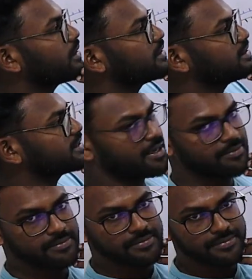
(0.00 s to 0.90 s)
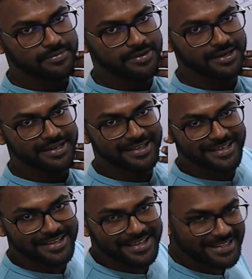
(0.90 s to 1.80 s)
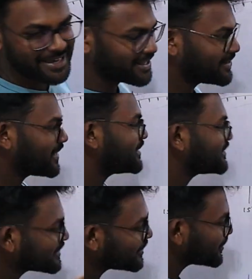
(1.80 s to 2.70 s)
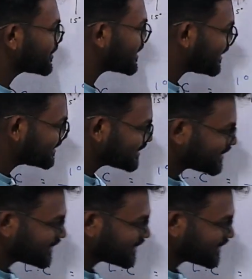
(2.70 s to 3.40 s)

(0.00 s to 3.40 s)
this came. Right? In that case, you can just go to the class and